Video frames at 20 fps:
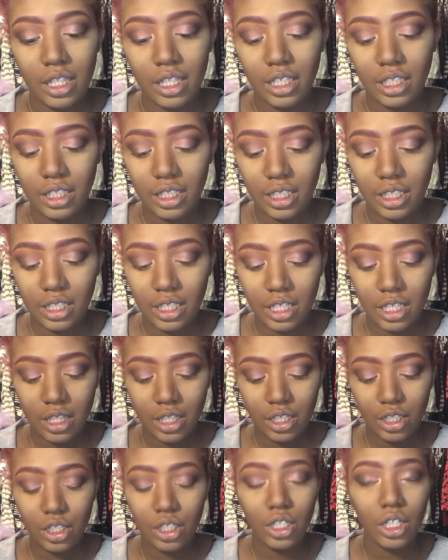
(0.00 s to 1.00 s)
This is
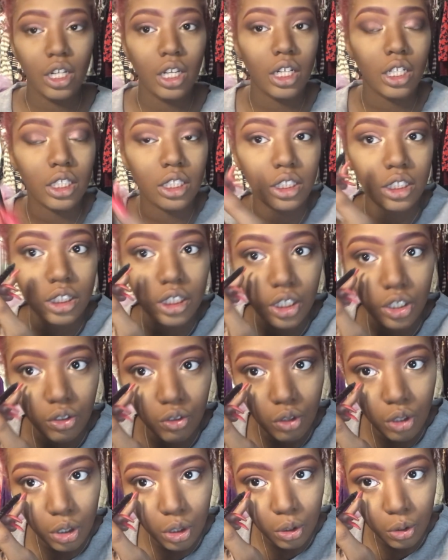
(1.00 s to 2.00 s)
in the shade
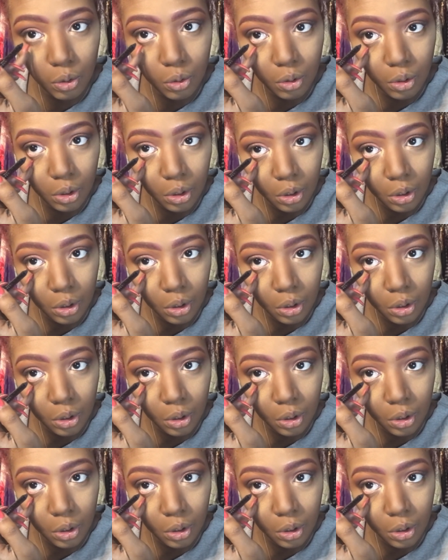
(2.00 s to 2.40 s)
0.